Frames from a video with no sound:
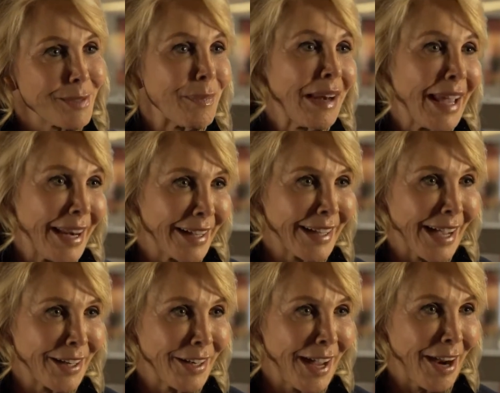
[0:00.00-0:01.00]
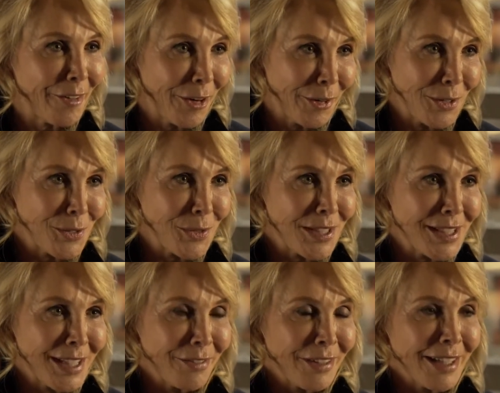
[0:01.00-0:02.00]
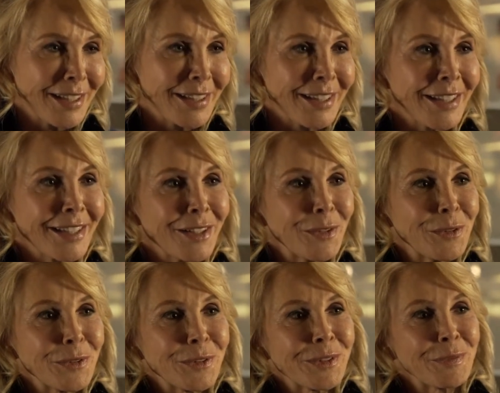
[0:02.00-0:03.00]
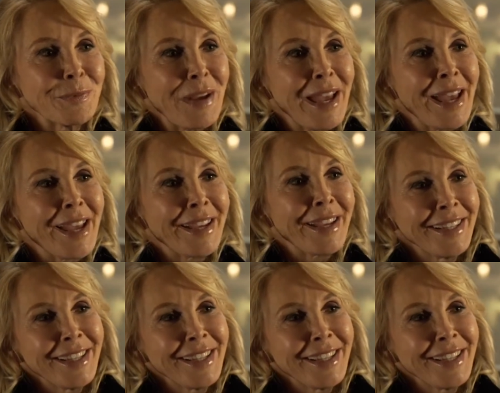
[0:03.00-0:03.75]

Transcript: is Milena Canonero, who's receiving the Golden Bear